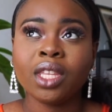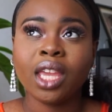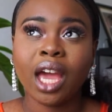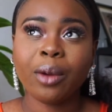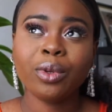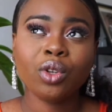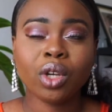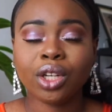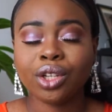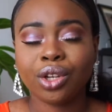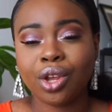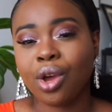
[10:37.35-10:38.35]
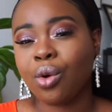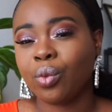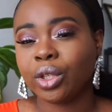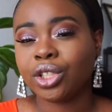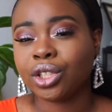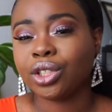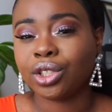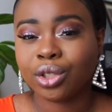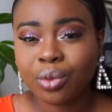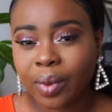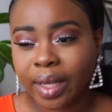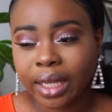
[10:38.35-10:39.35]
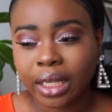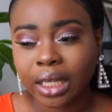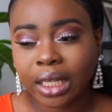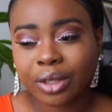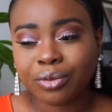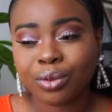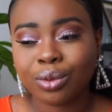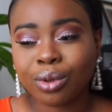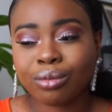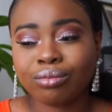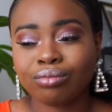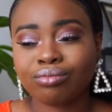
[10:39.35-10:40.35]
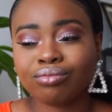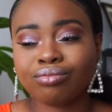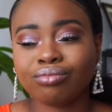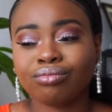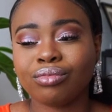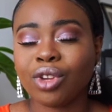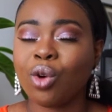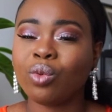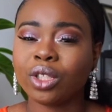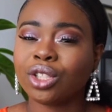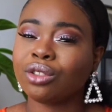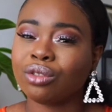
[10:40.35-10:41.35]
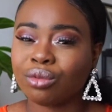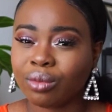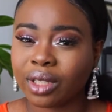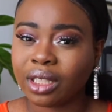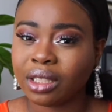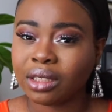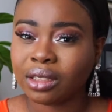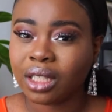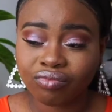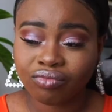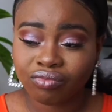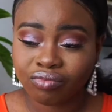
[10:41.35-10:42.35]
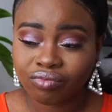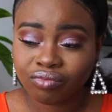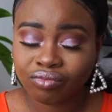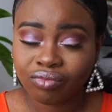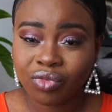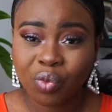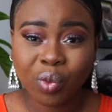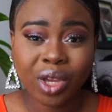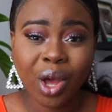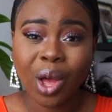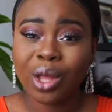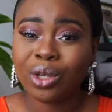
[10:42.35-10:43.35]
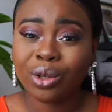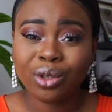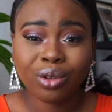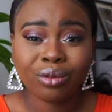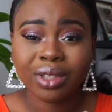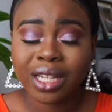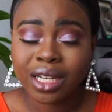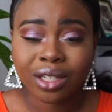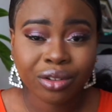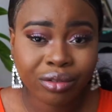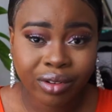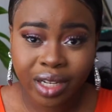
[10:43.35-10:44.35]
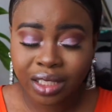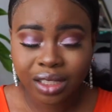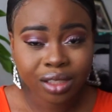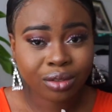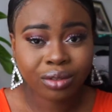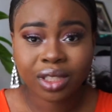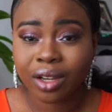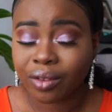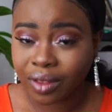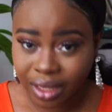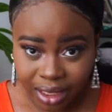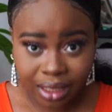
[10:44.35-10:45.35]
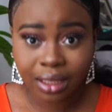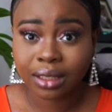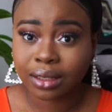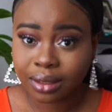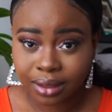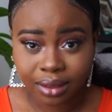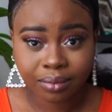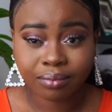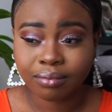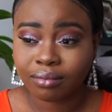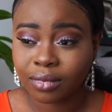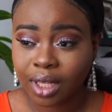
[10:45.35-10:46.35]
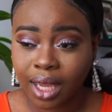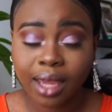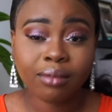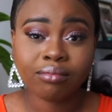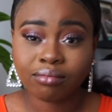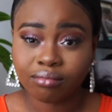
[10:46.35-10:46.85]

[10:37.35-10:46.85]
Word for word: how are you going to know what you're doing if you don't know what you're doing? We all know you don't need a degree to do certain things, okay?